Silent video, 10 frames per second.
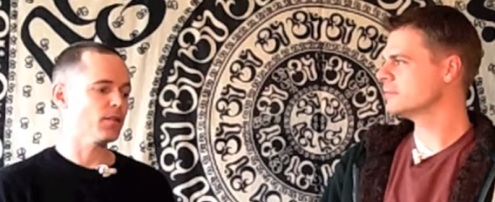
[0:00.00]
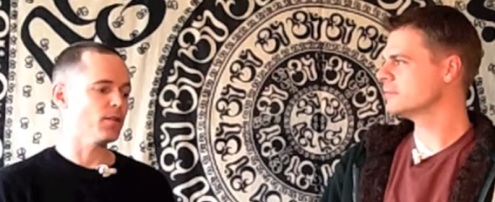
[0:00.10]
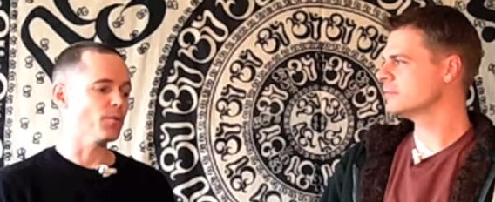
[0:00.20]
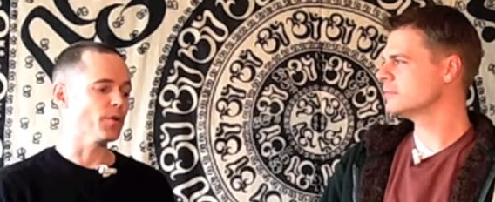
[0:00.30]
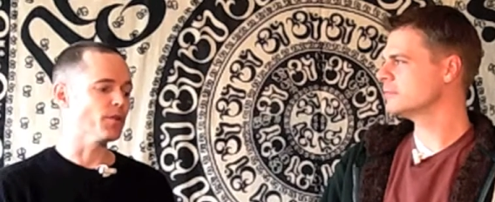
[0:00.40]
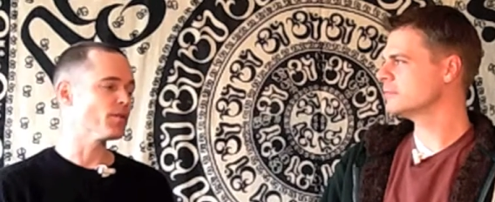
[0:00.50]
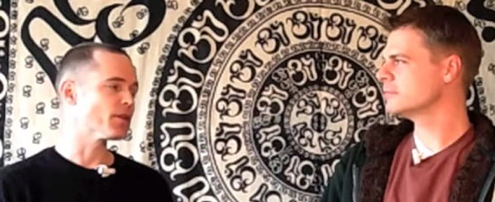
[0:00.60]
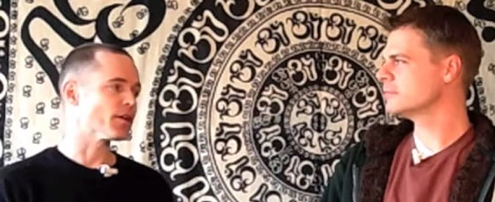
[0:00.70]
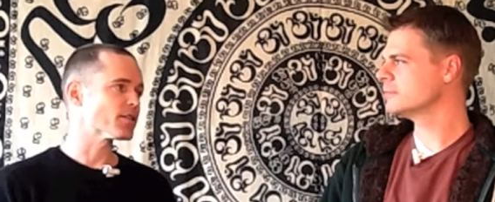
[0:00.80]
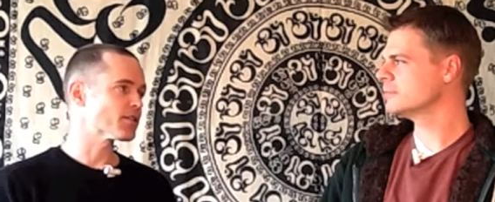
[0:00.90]
Speaker 1: and we
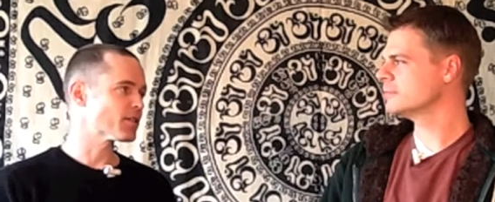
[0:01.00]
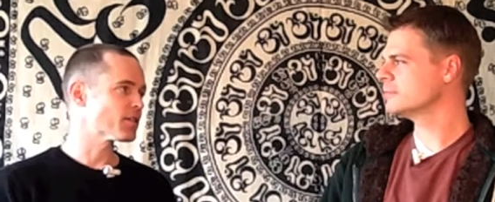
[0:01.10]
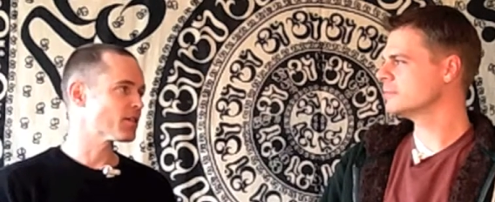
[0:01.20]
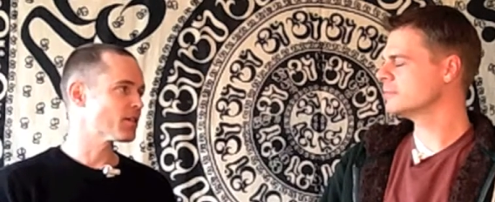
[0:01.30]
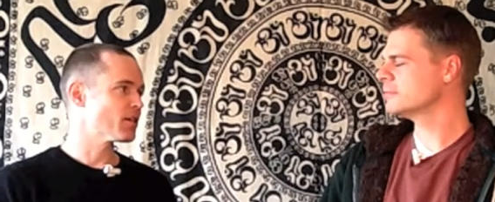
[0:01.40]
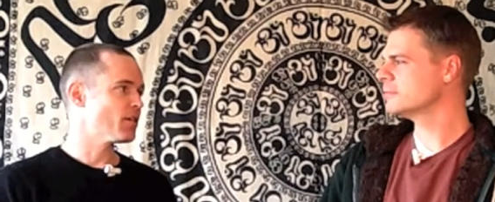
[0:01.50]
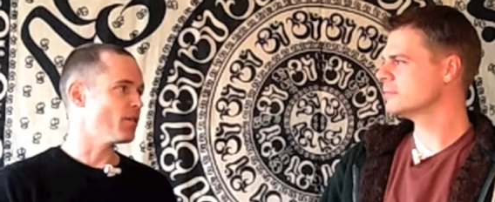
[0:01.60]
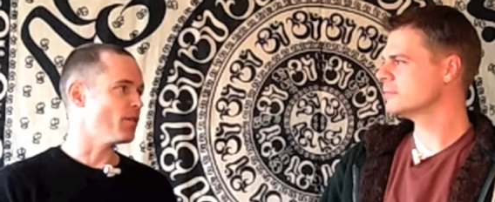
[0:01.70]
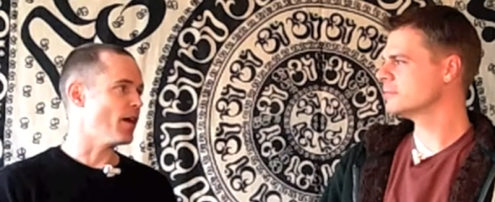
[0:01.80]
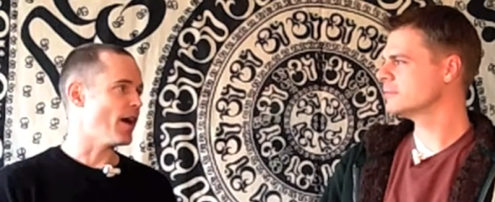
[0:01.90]
noticed
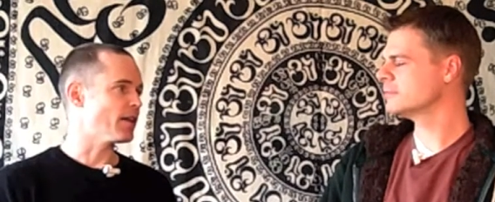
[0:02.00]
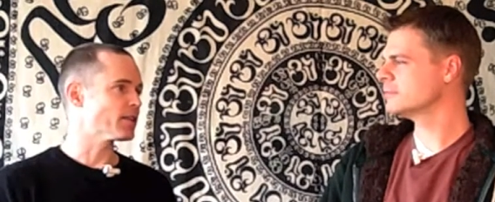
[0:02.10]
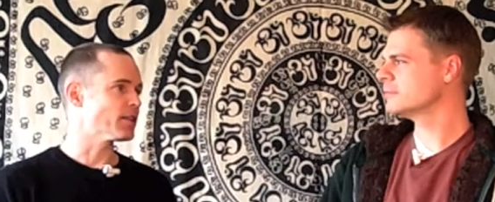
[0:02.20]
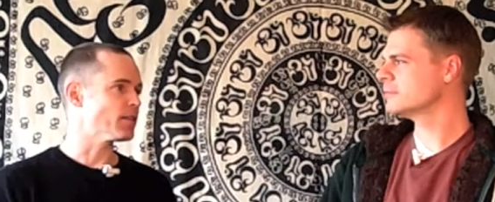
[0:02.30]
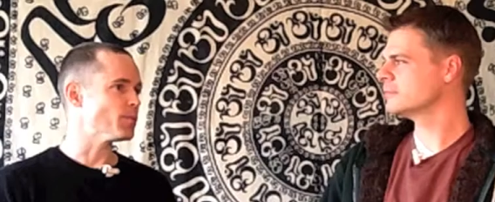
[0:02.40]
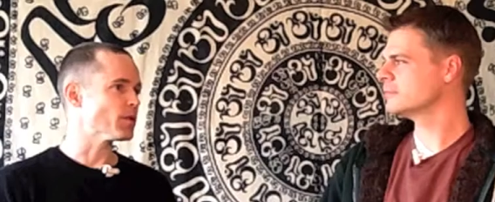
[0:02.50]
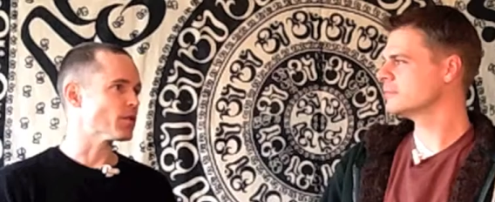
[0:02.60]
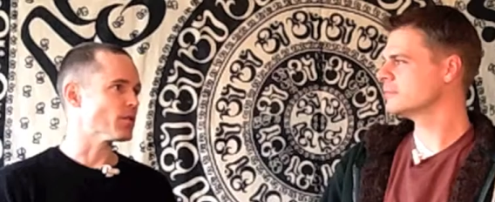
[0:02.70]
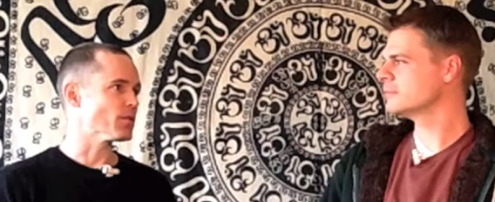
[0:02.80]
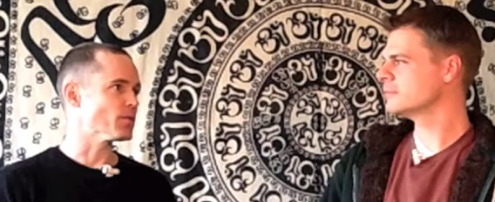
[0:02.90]
that
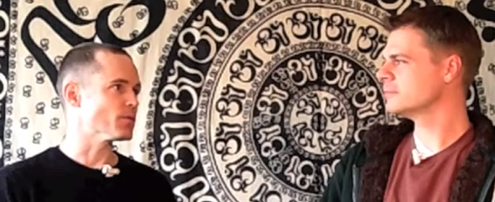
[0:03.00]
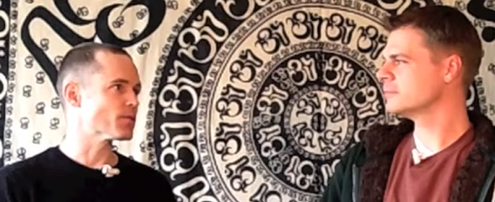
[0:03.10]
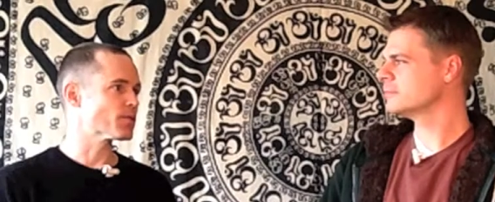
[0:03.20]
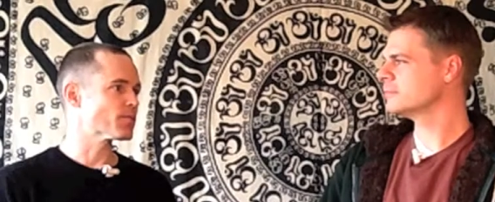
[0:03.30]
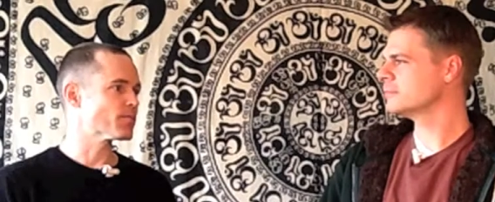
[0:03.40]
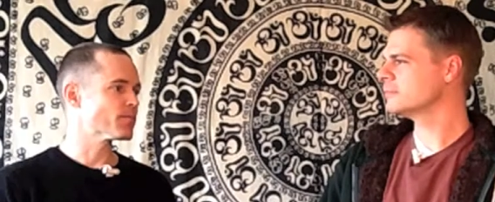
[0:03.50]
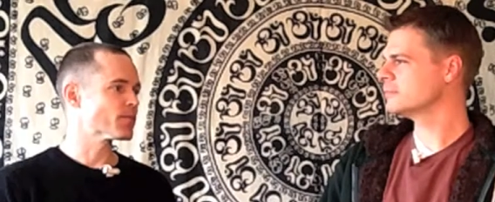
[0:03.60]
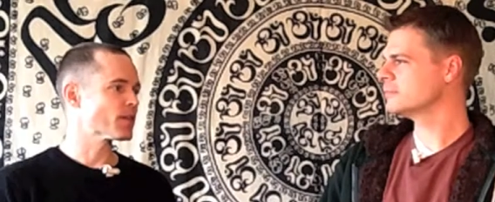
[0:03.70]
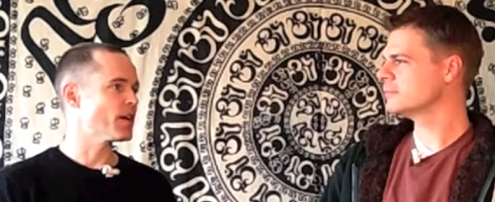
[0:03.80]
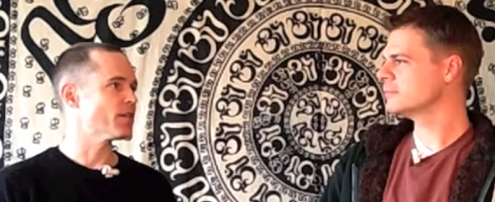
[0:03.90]
keeping those
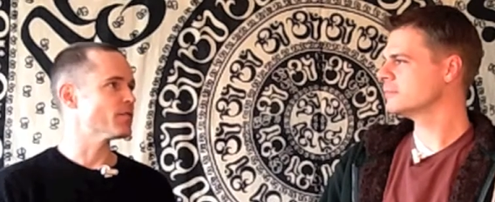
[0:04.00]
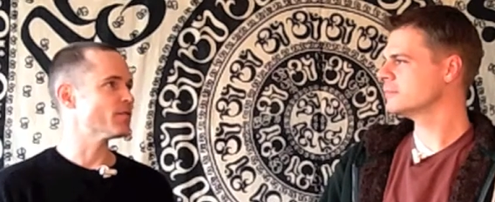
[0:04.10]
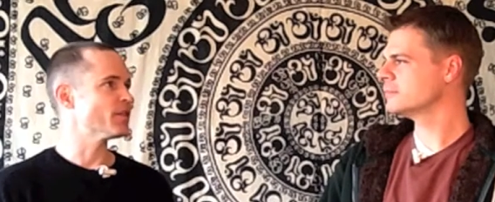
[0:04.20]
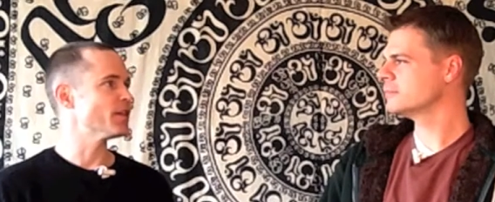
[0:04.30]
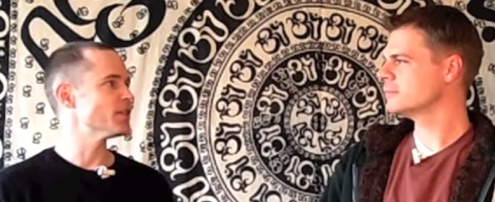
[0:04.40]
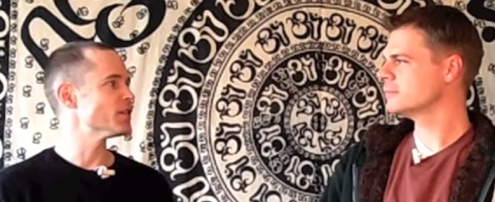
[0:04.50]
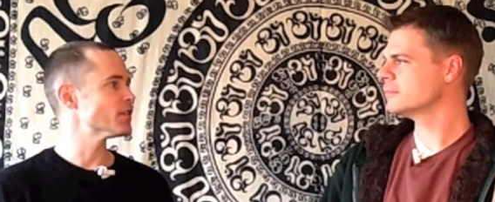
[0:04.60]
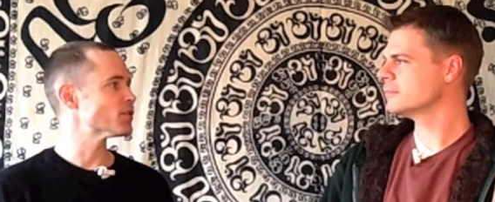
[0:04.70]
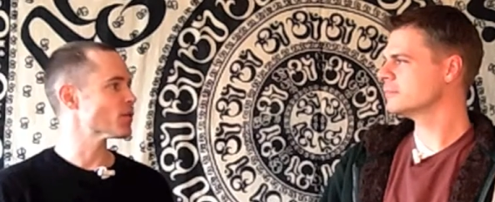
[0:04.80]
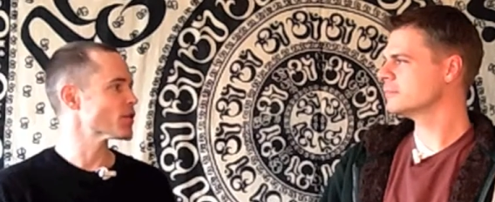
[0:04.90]
kind of hidden
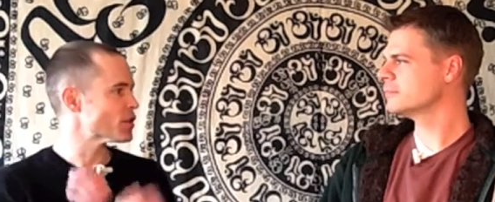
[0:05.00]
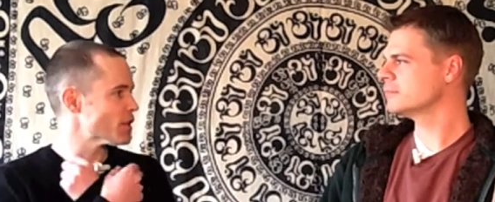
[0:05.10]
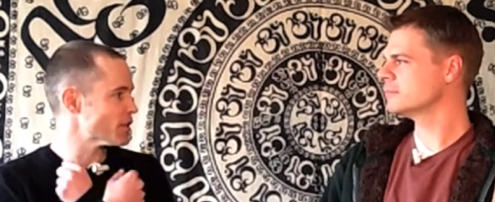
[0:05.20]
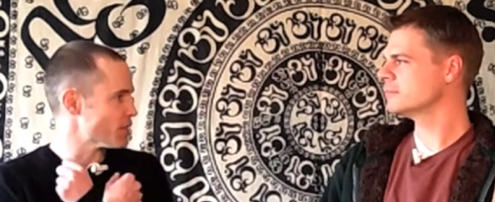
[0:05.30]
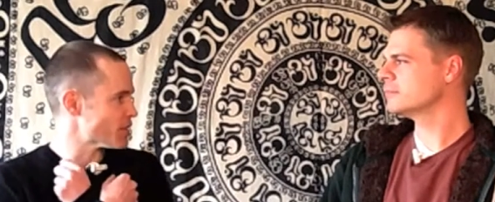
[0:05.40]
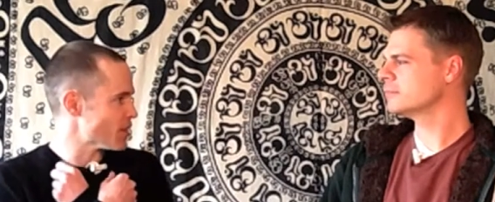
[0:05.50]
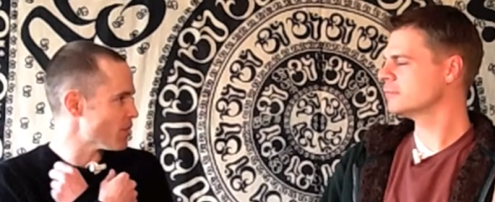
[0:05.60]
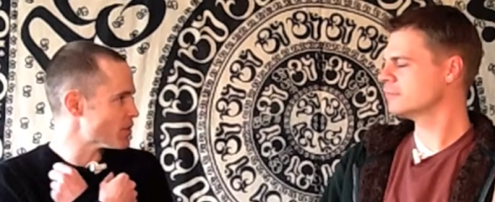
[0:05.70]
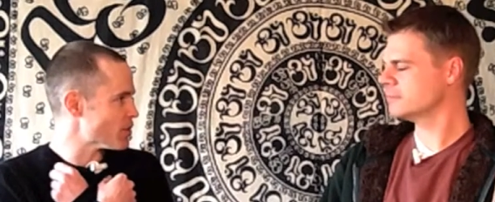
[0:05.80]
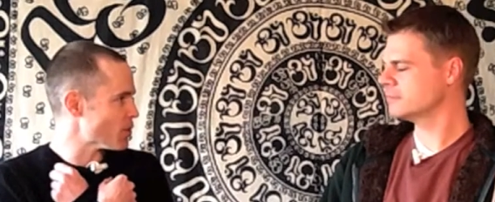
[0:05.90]
into our ch-
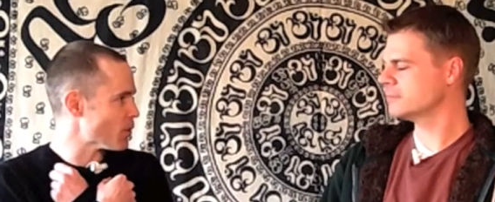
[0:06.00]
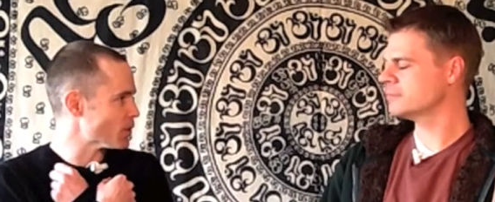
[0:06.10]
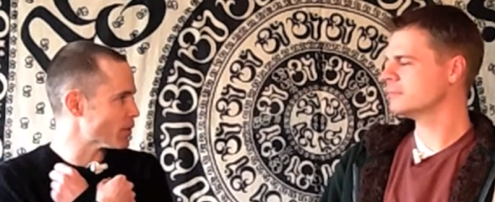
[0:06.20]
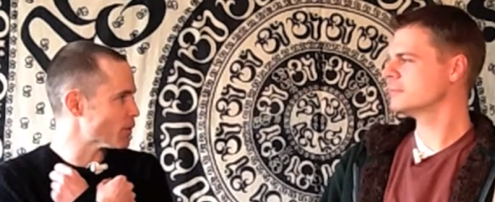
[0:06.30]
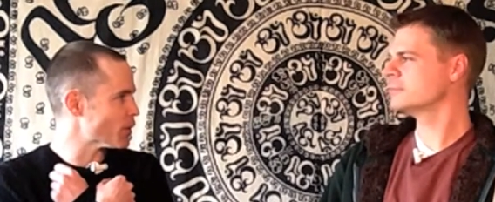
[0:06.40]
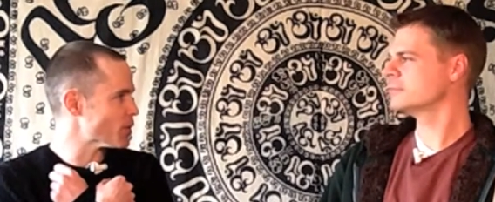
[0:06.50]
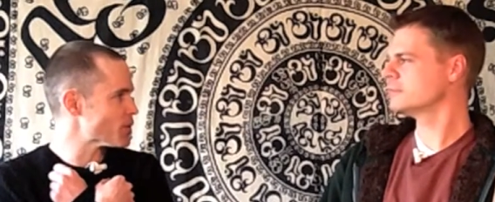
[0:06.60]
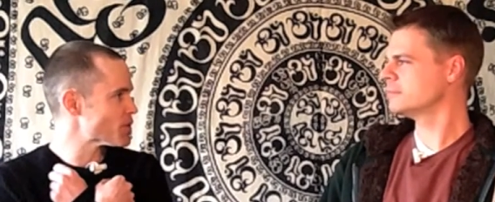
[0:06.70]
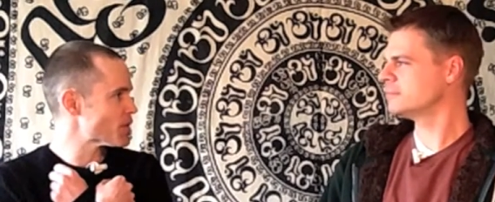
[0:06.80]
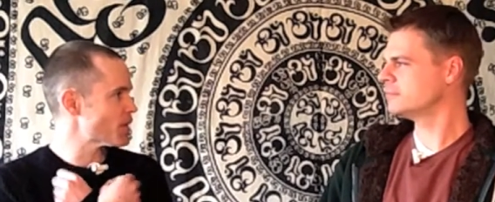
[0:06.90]
you know, and holding them
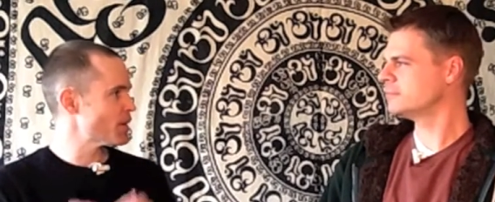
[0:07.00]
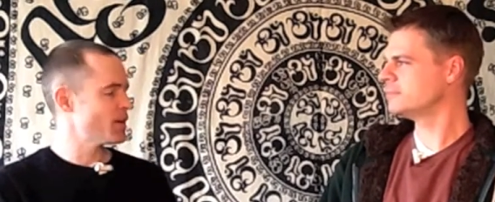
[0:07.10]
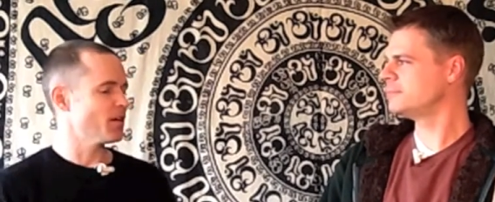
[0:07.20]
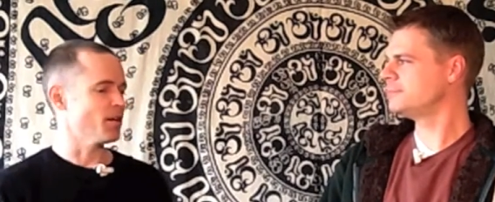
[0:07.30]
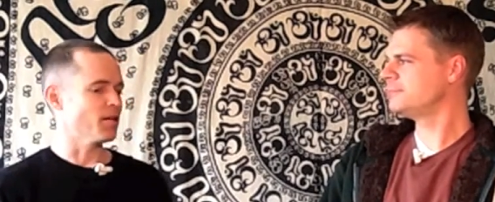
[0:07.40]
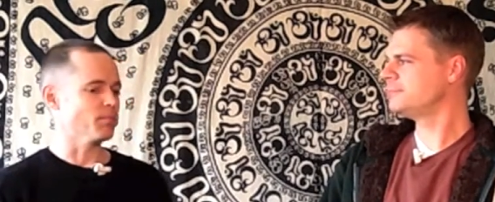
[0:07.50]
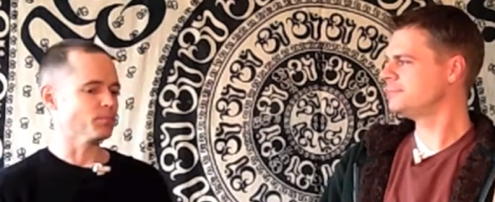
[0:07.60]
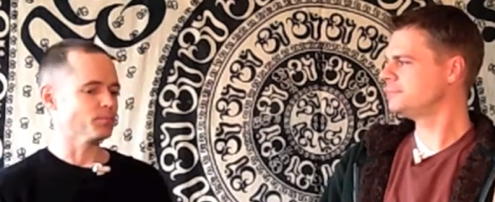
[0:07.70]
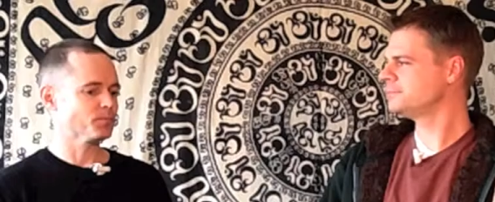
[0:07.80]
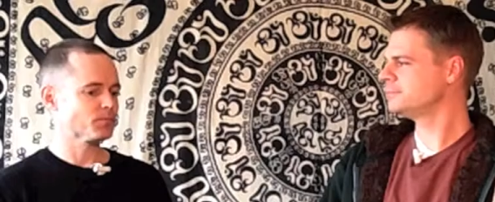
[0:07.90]
close. Mm-hmm. Um,